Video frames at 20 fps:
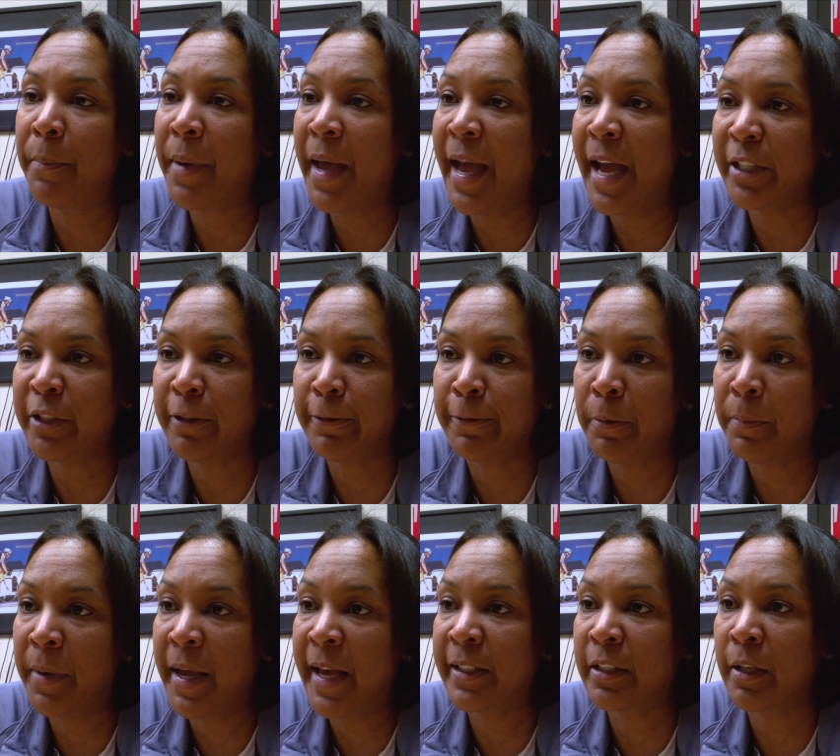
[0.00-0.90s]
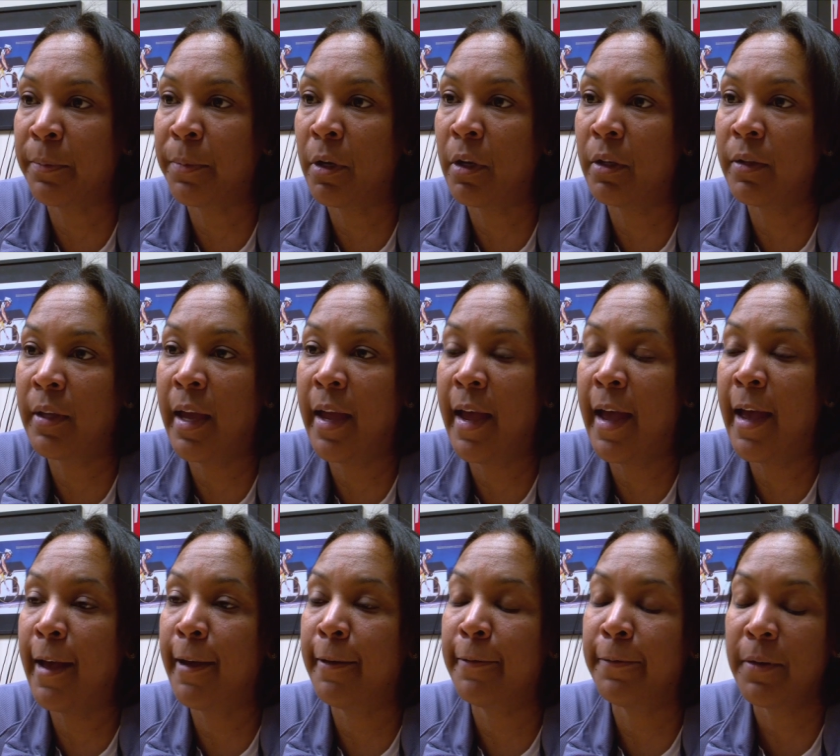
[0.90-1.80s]
a passion for basketball, that
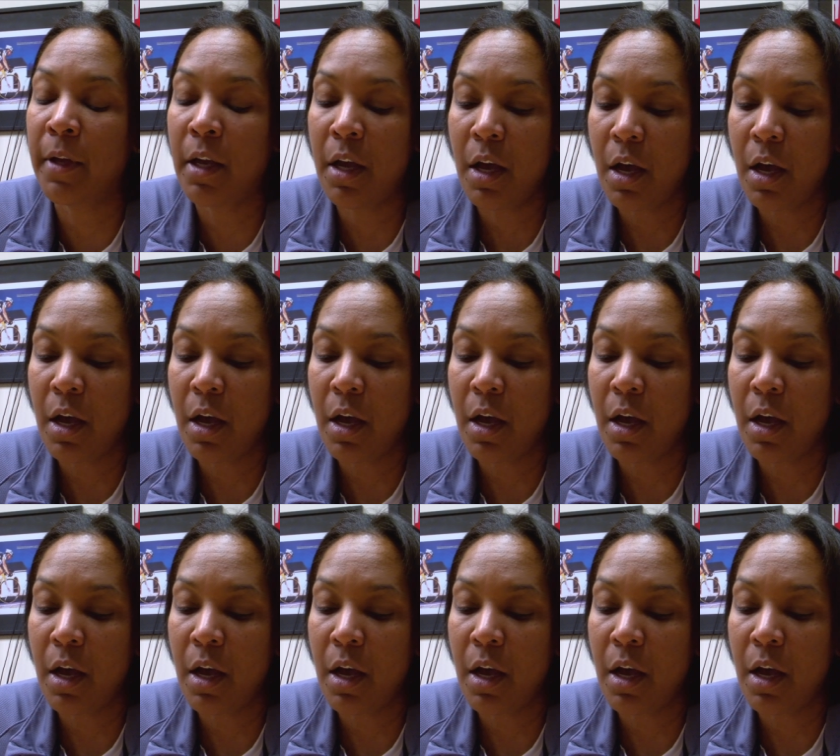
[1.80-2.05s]
have